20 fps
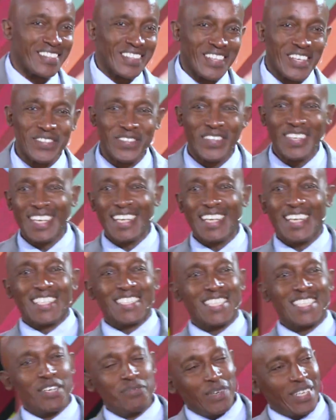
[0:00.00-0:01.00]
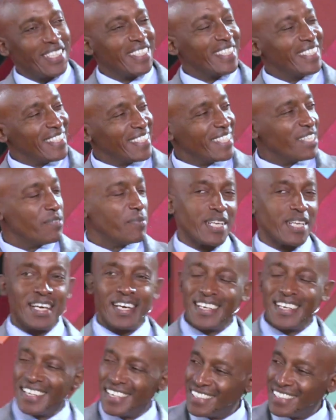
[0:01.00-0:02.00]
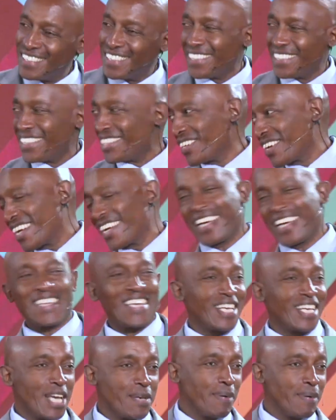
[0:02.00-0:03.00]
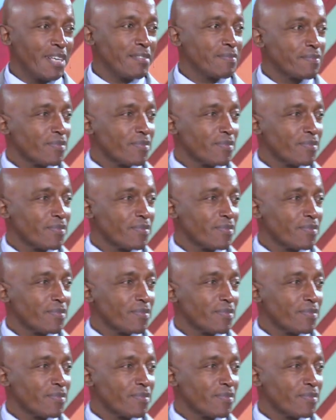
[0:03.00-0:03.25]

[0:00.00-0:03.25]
Con- some are, you very and they're looking at their neighbor.